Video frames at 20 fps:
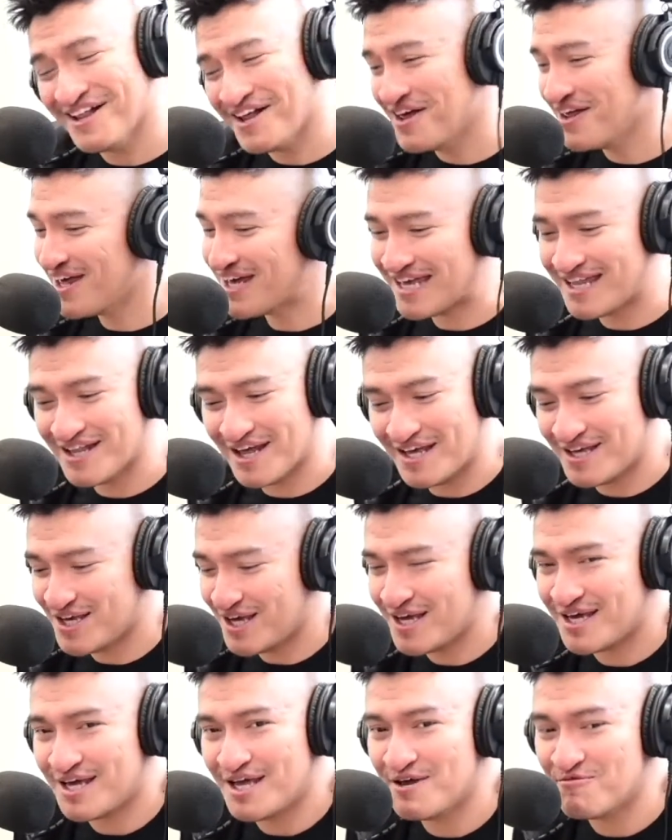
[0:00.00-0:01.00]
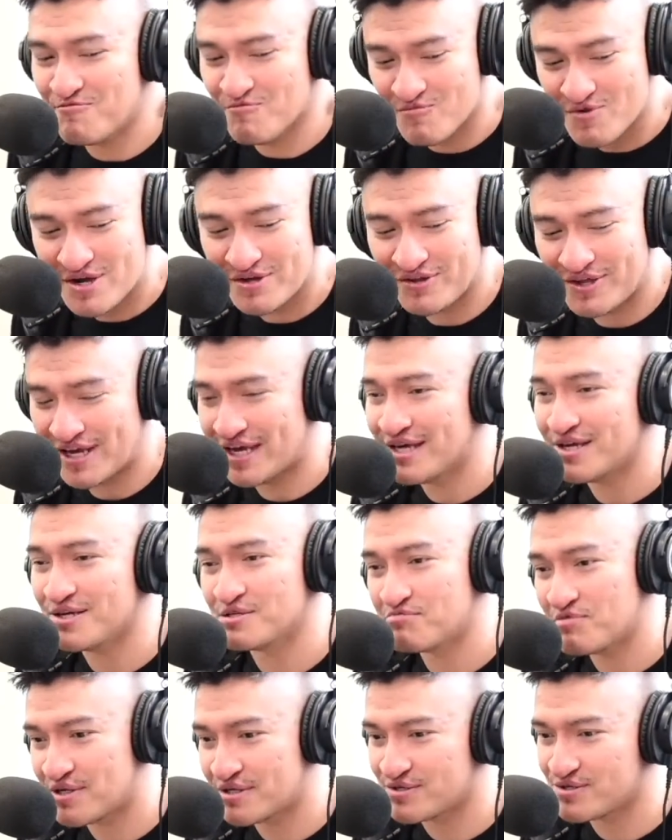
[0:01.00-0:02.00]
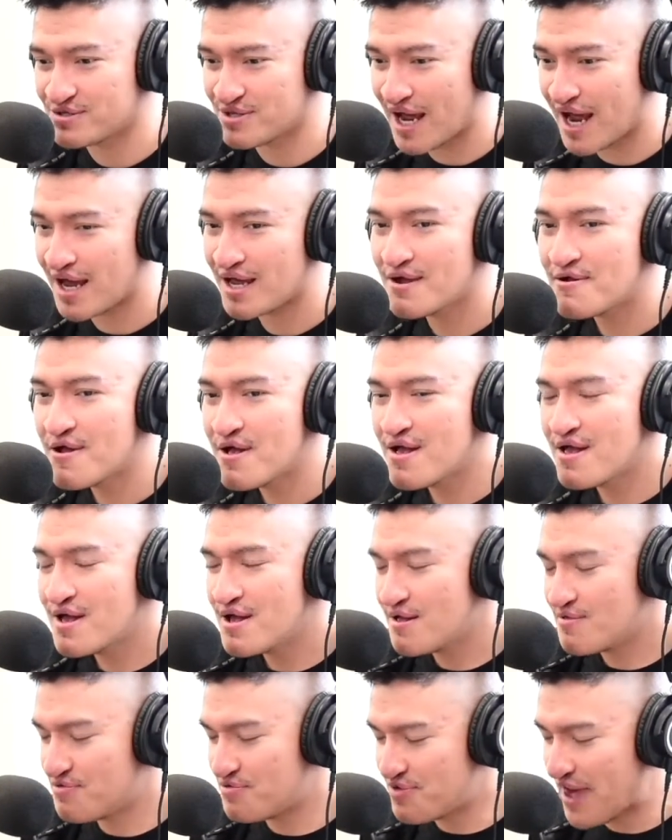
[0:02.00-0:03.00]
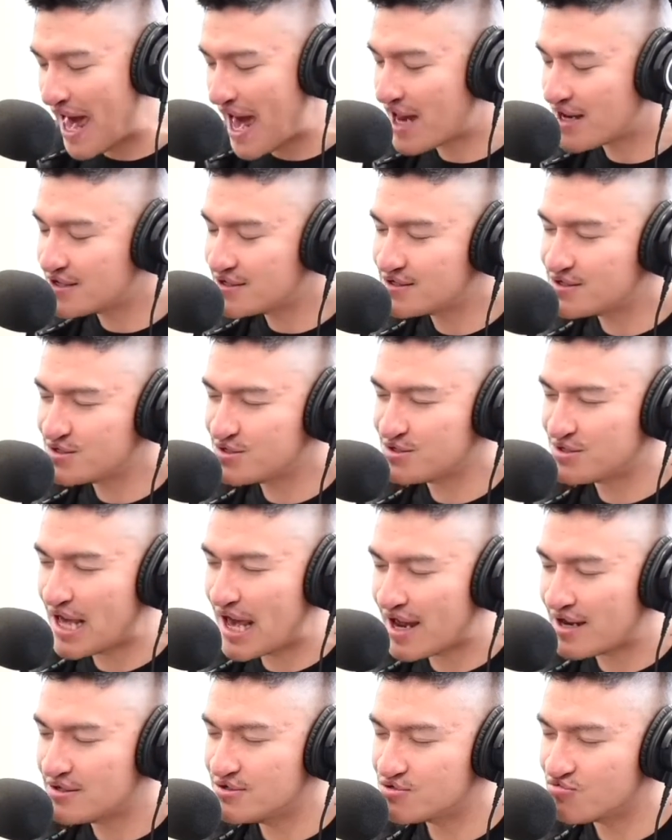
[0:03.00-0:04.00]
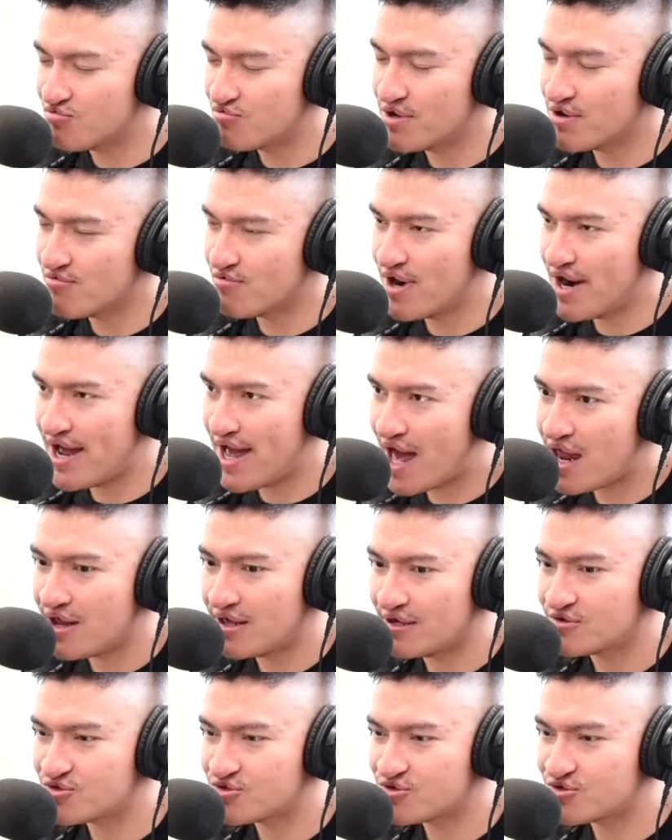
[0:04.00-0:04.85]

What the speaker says: It really is, because that is where we're heading.